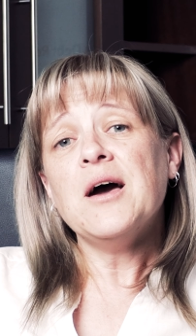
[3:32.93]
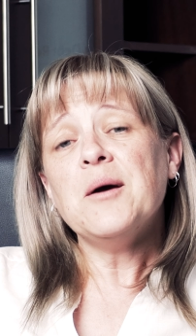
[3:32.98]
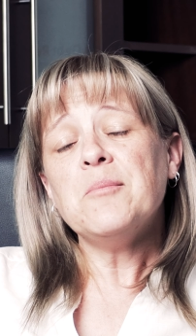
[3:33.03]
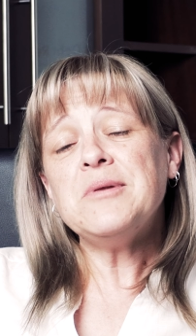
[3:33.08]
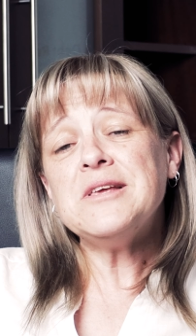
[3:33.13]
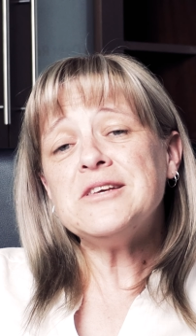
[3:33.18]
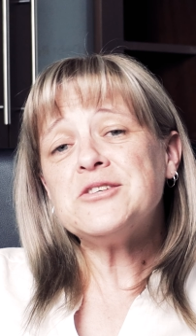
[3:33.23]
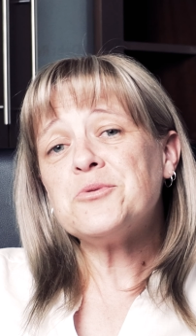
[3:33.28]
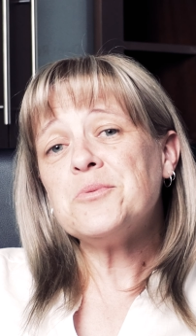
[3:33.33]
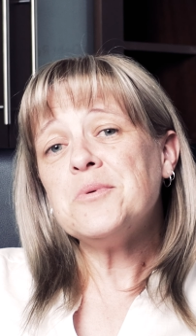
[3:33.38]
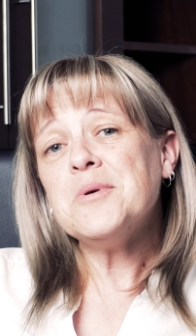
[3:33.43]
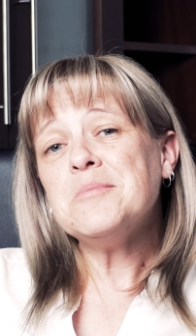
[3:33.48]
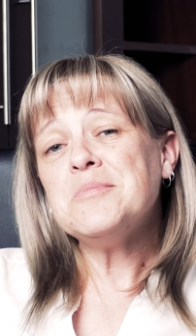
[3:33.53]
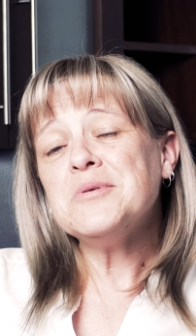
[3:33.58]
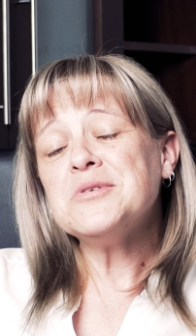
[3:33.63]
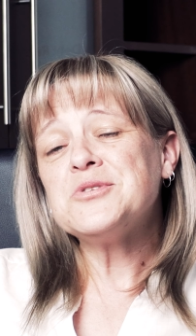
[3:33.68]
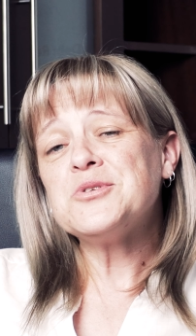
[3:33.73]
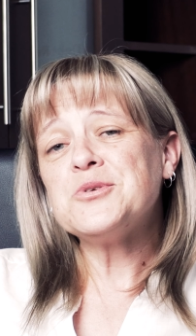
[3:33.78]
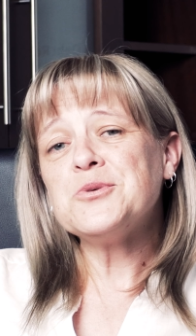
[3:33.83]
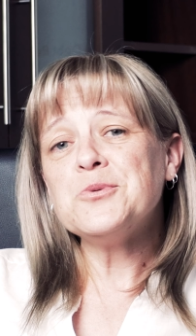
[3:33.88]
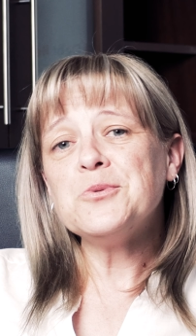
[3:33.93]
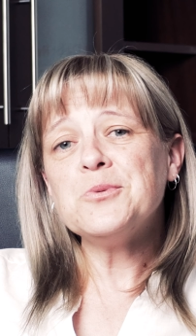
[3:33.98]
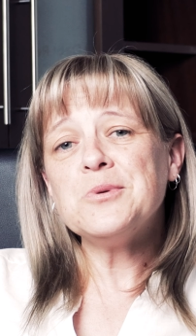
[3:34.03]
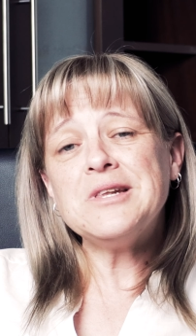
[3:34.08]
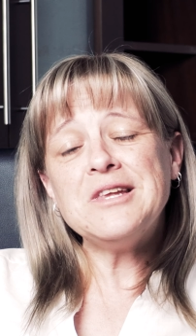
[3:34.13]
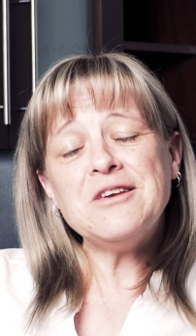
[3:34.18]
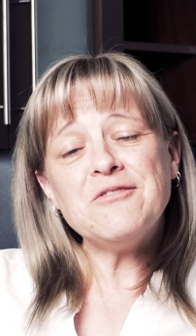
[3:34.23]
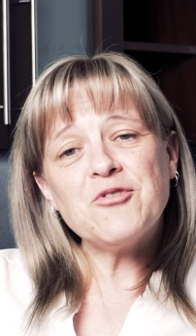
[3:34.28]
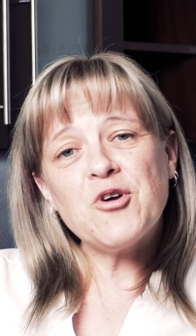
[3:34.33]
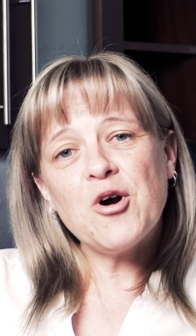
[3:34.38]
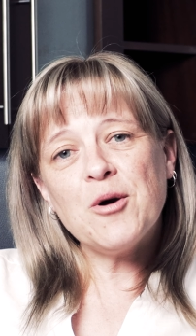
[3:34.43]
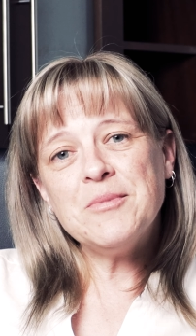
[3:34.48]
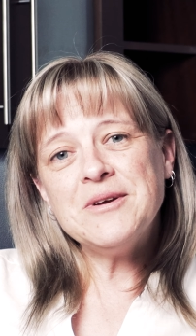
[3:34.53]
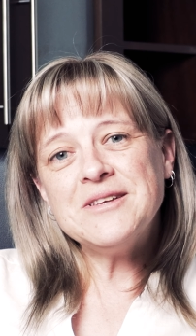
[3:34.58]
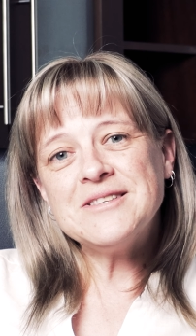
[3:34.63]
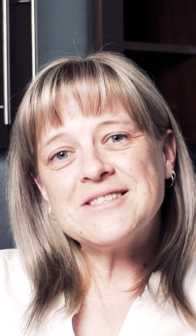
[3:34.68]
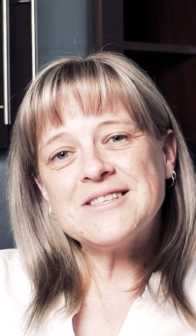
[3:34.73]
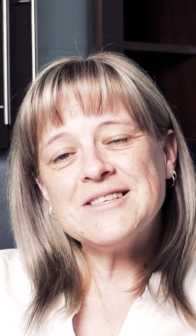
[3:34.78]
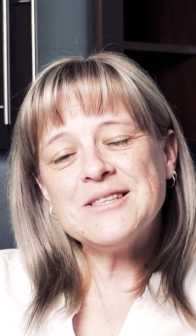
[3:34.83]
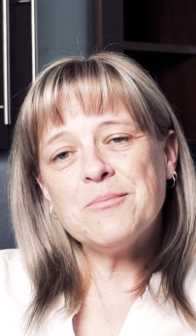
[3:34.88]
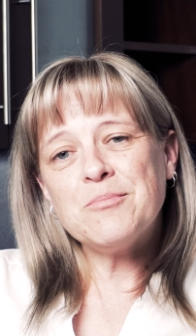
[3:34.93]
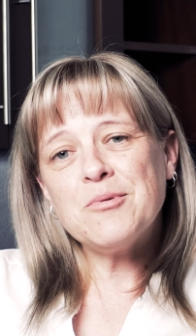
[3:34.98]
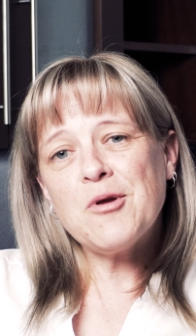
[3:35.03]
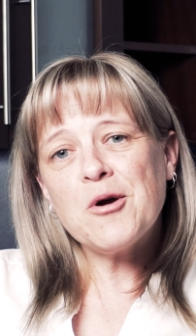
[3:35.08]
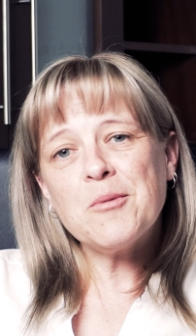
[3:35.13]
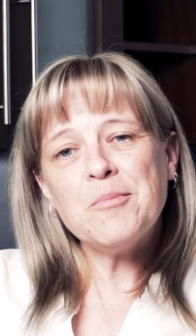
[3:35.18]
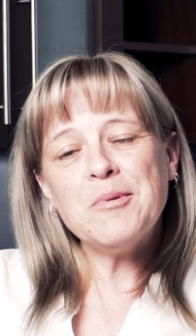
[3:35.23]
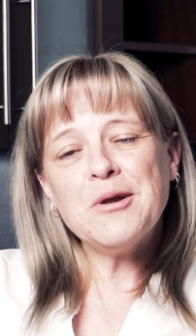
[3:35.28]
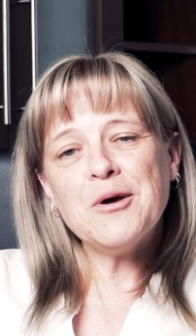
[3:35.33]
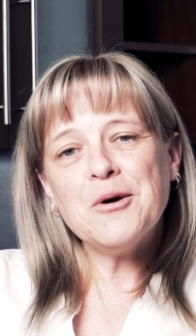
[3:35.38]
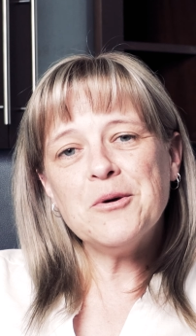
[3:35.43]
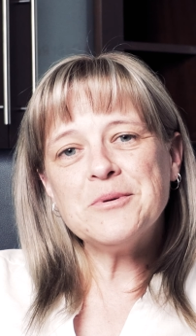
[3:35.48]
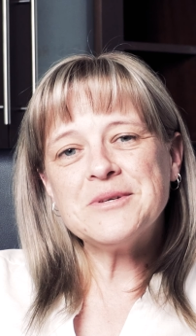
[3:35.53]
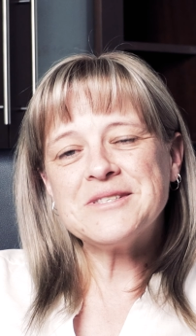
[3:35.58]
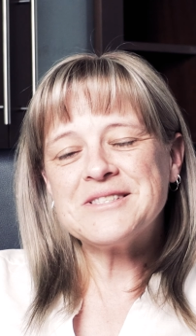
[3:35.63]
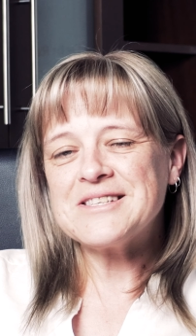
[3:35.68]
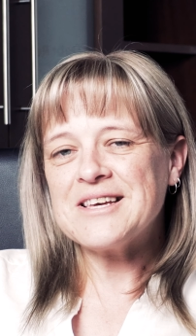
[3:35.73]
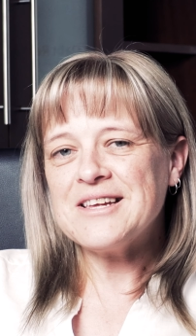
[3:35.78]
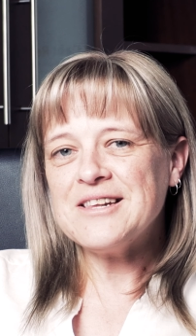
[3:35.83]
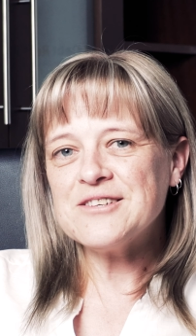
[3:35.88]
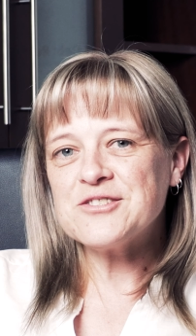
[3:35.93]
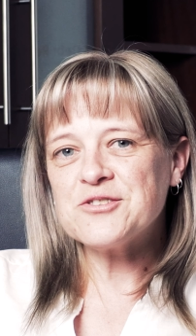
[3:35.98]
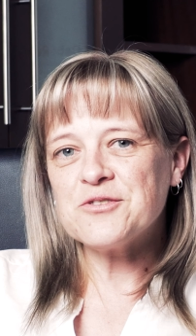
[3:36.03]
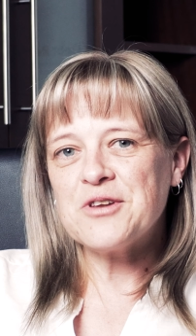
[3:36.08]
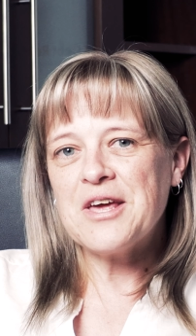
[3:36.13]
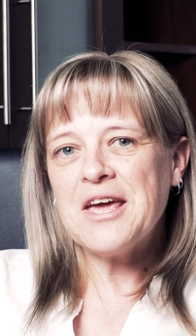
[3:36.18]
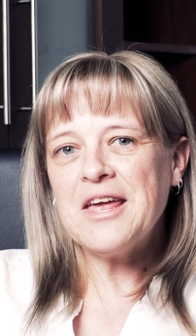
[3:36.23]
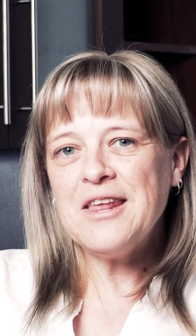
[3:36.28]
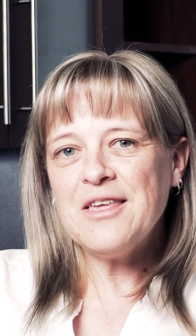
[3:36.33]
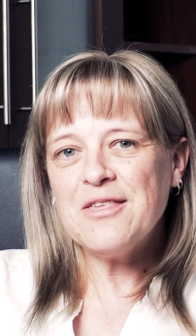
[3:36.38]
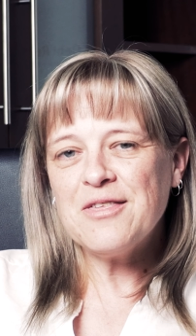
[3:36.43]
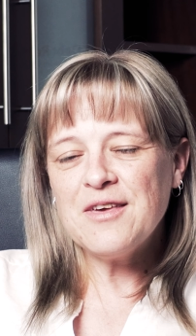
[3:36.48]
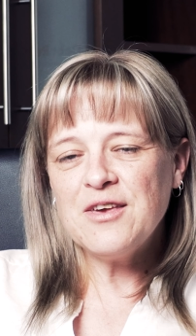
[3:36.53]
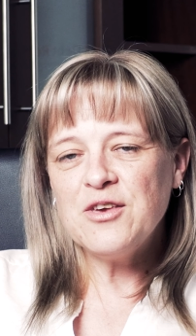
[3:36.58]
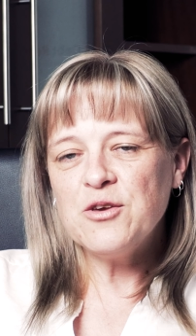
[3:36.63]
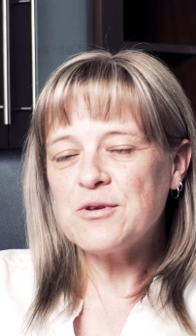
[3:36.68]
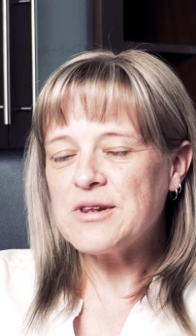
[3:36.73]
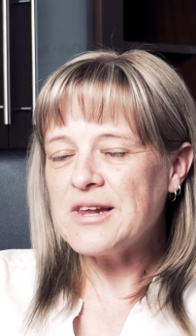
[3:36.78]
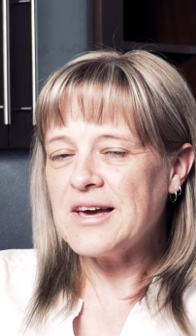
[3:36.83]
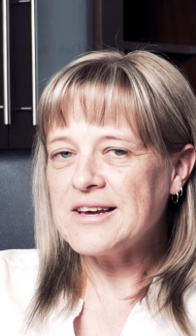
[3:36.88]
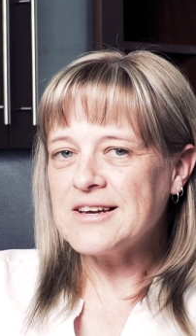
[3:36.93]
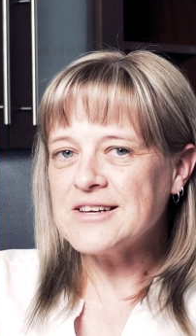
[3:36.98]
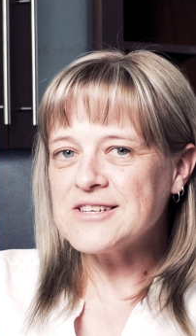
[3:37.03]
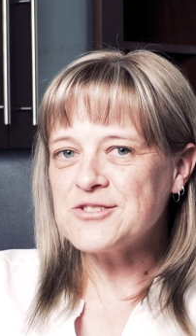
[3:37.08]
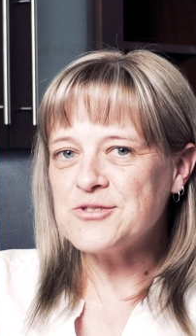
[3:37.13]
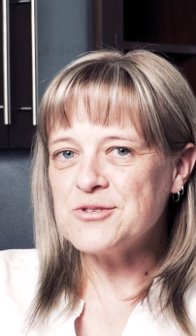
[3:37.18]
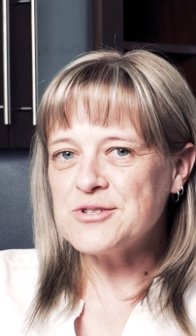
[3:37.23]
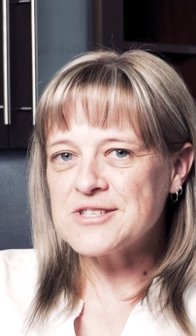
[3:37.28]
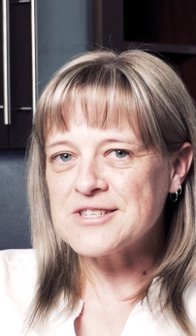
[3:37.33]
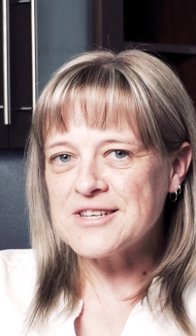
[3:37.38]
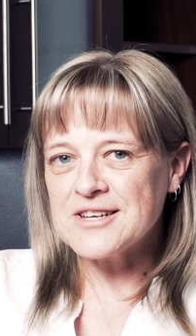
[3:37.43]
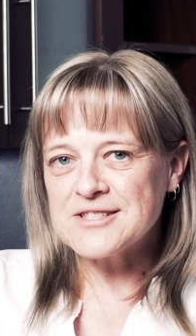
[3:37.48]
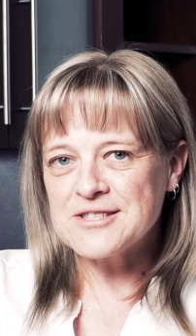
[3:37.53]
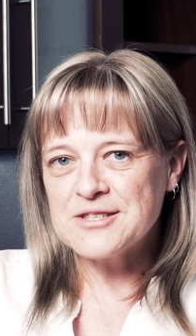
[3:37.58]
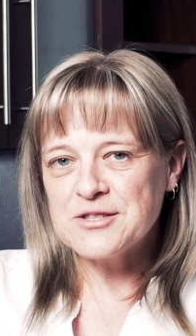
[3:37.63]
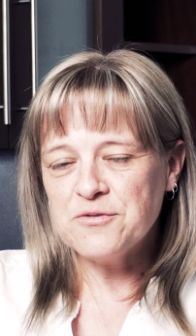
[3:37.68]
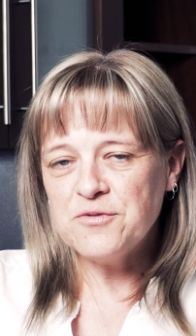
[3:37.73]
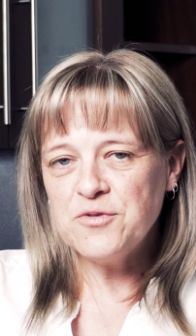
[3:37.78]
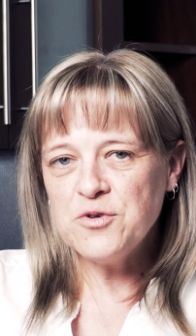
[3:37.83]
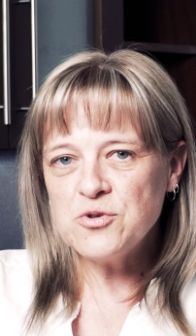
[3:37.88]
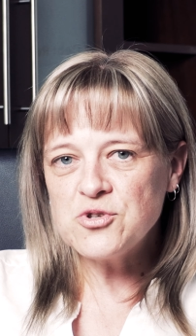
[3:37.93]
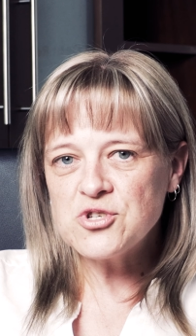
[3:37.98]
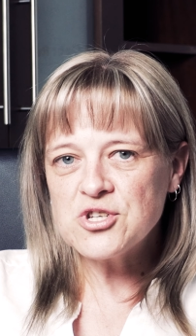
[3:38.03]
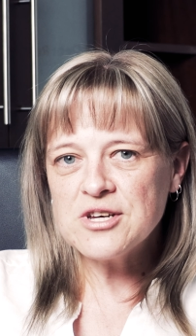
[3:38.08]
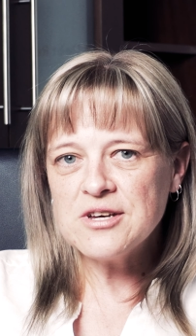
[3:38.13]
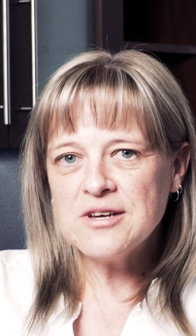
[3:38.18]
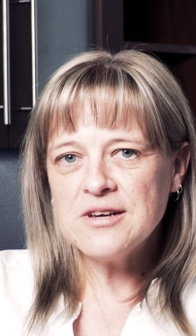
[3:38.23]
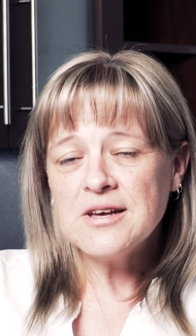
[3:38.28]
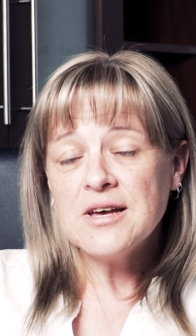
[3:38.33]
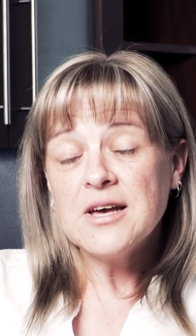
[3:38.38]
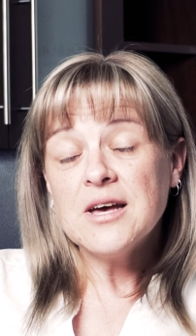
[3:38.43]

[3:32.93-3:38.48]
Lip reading: Please remember to leave comments in the block below and tell us on anything you'd like us to discuss in the future.